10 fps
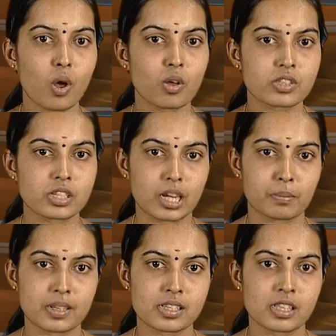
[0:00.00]
or
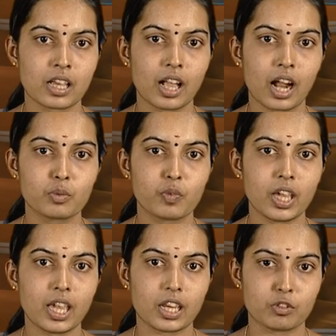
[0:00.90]
statements
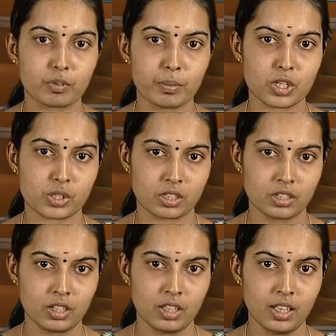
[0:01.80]
convey information.
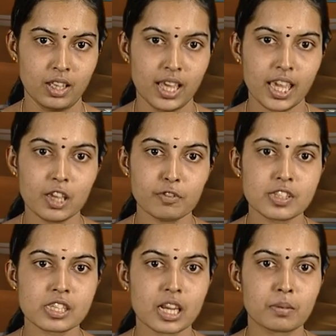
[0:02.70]
If a
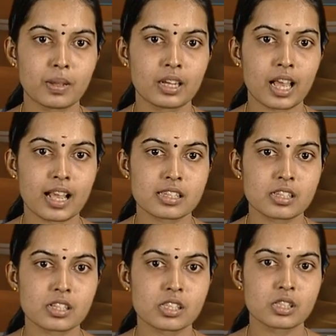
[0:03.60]
statement
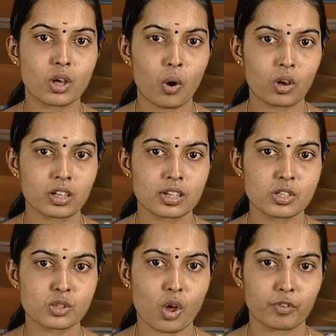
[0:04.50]
asserts the
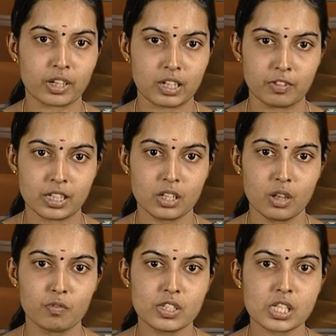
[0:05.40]
occurrence of an event
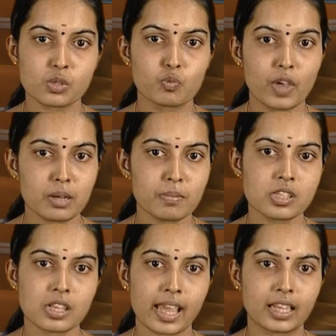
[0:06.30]
which is very
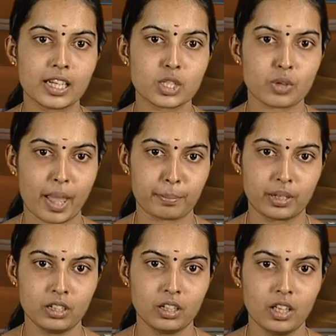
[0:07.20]
much likely to
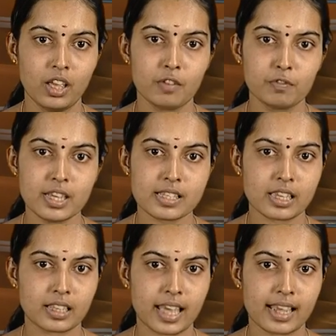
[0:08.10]
happen, we
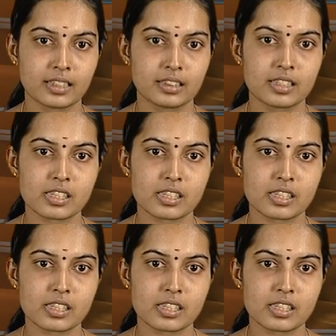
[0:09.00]
say that the